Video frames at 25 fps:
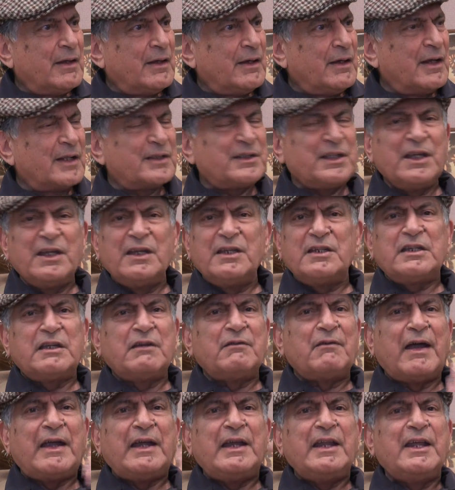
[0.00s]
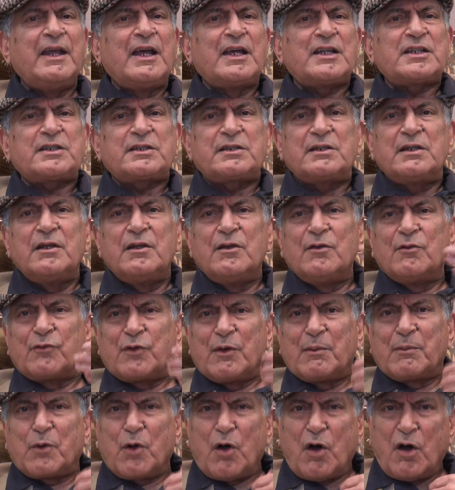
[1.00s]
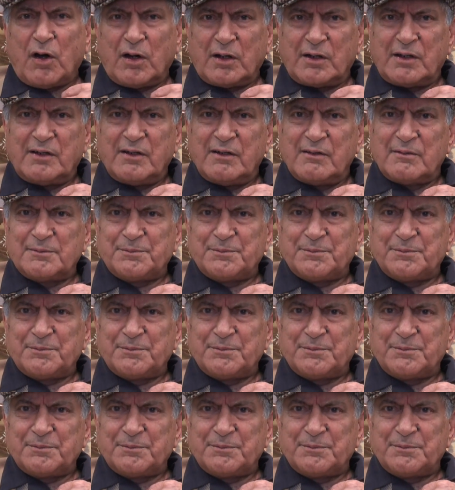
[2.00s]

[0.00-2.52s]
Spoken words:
Nothing is dividing us from God.